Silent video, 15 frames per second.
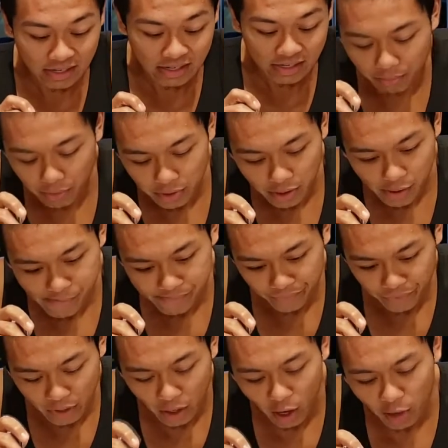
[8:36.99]
But
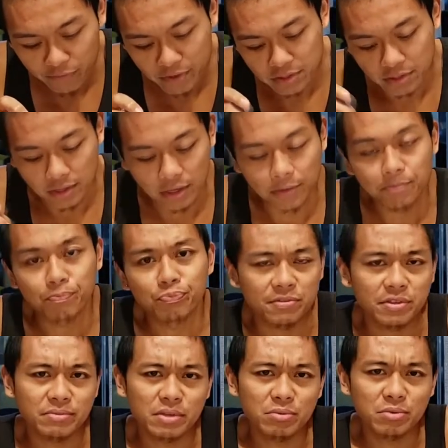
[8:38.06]
obviously,
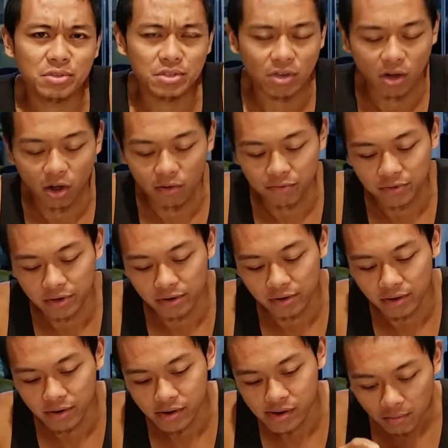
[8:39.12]
something was off
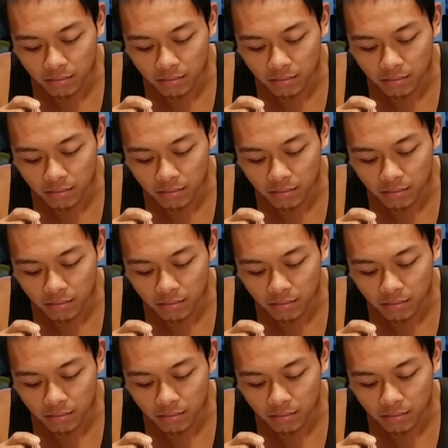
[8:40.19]
here,